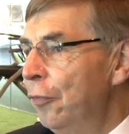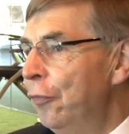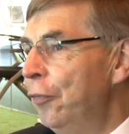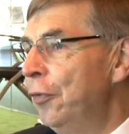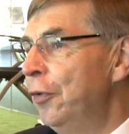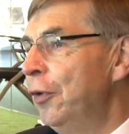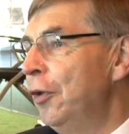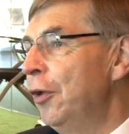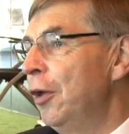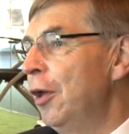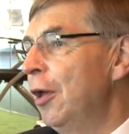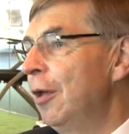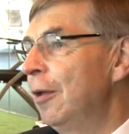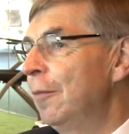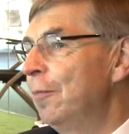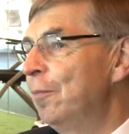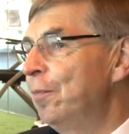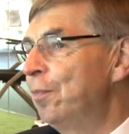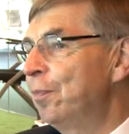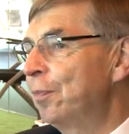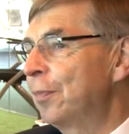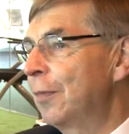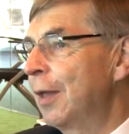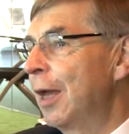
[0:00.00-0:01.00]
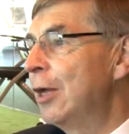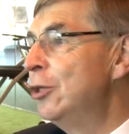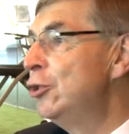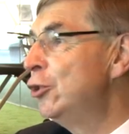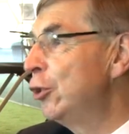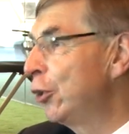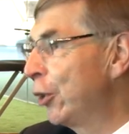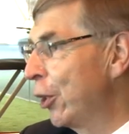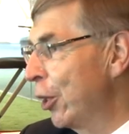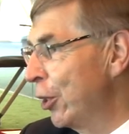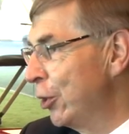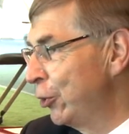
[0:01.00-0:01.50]
the
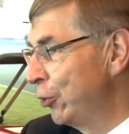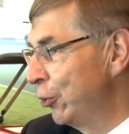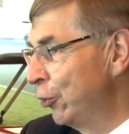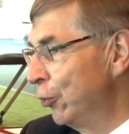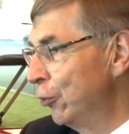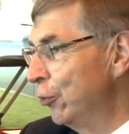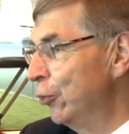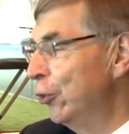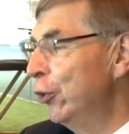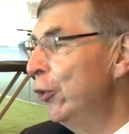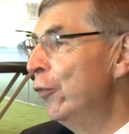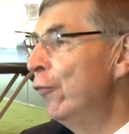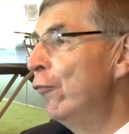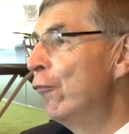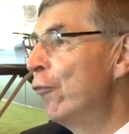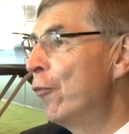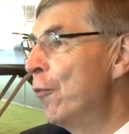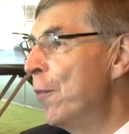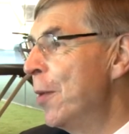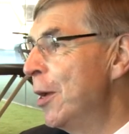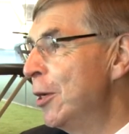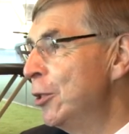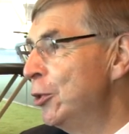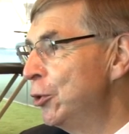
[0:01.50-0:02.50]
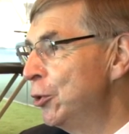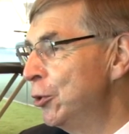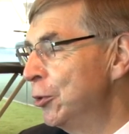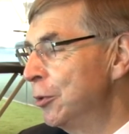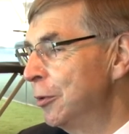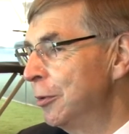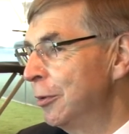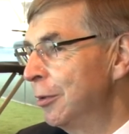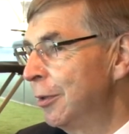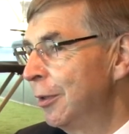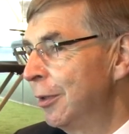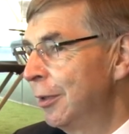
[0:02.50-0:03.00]
education, the
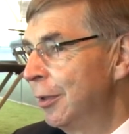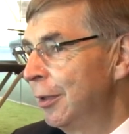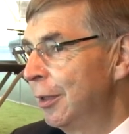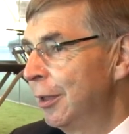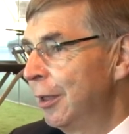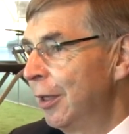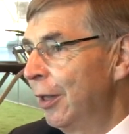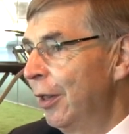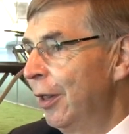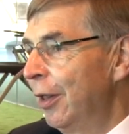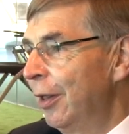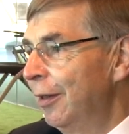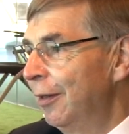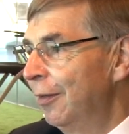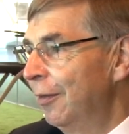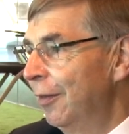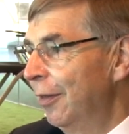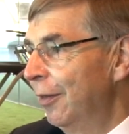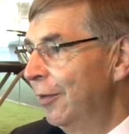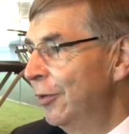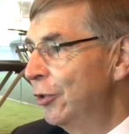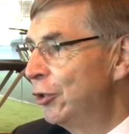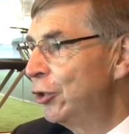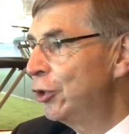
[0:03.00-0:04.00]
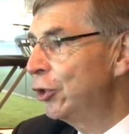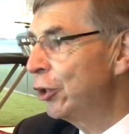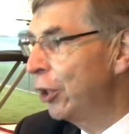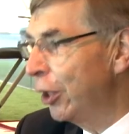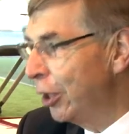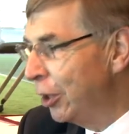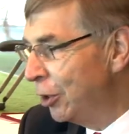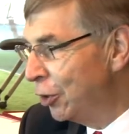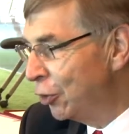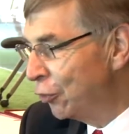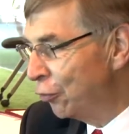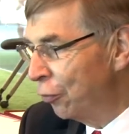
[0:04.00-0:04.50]
information, yep.
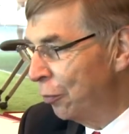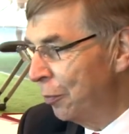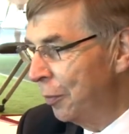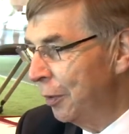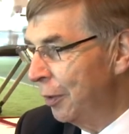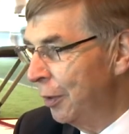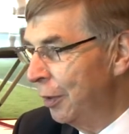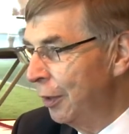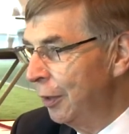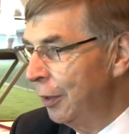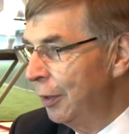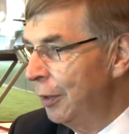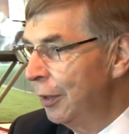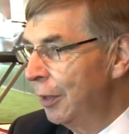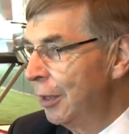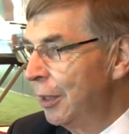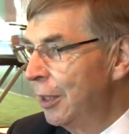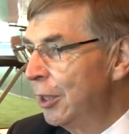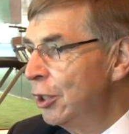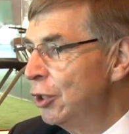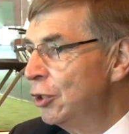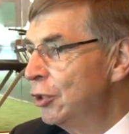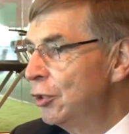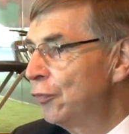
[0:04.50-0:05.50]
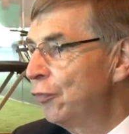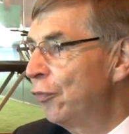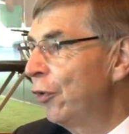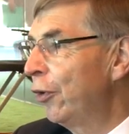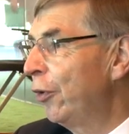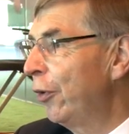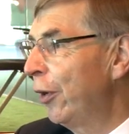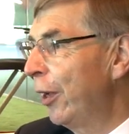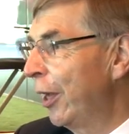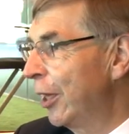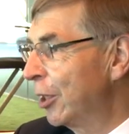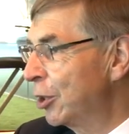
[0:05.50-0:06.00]
change for me is
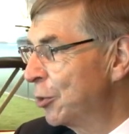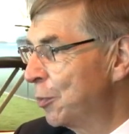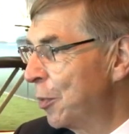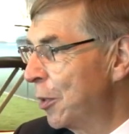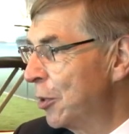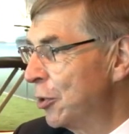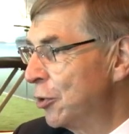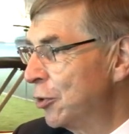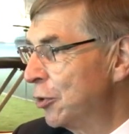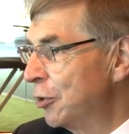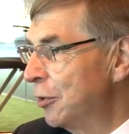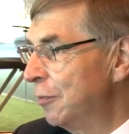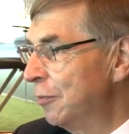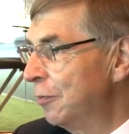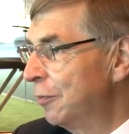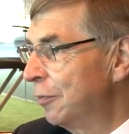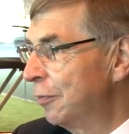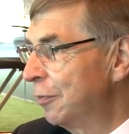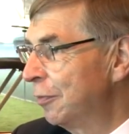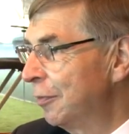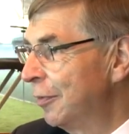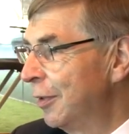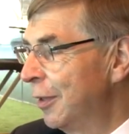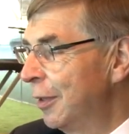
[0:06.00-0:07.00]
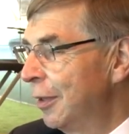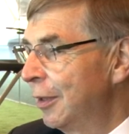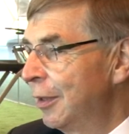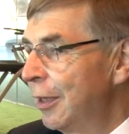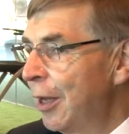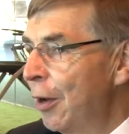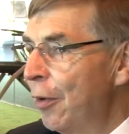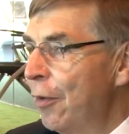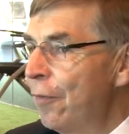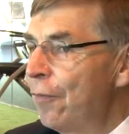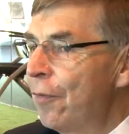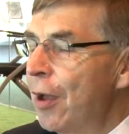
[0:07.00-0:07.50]
very expensive.
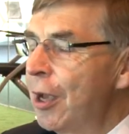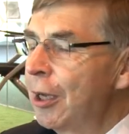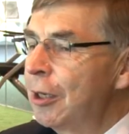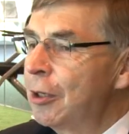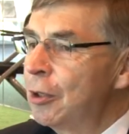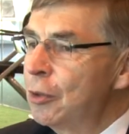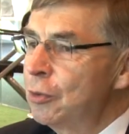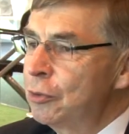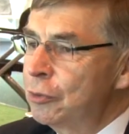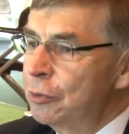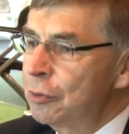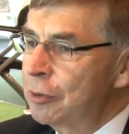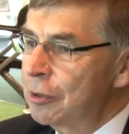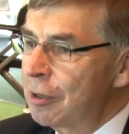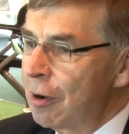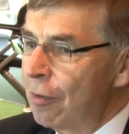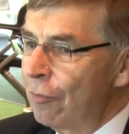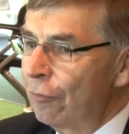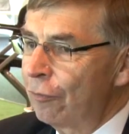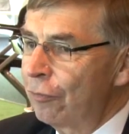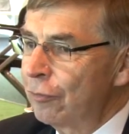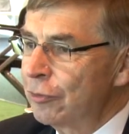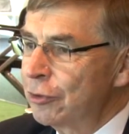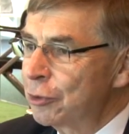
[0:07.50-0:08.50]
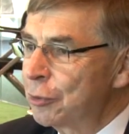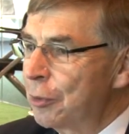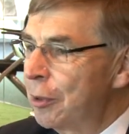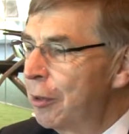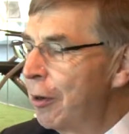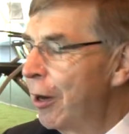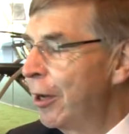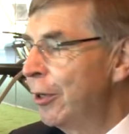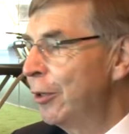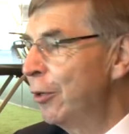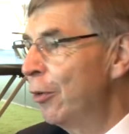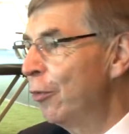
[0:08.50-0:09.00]
Now, if I go to a conference
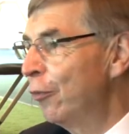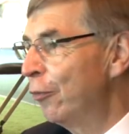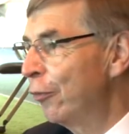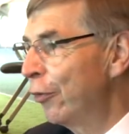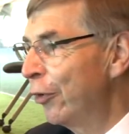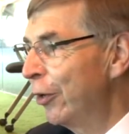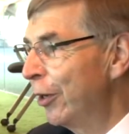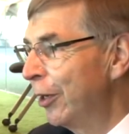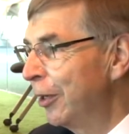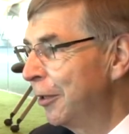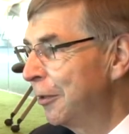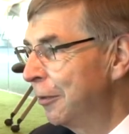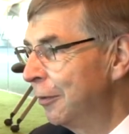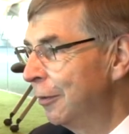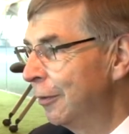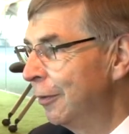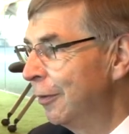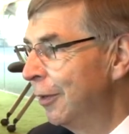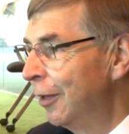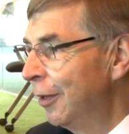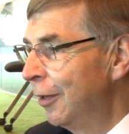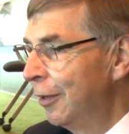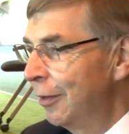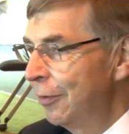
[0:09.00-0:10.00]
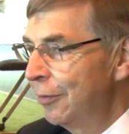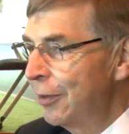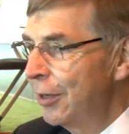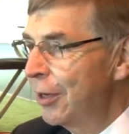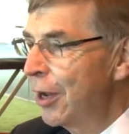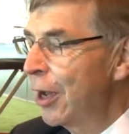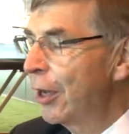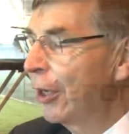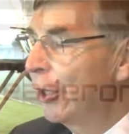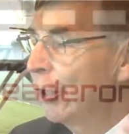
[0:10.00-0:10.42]
where I know very little, yeah. then I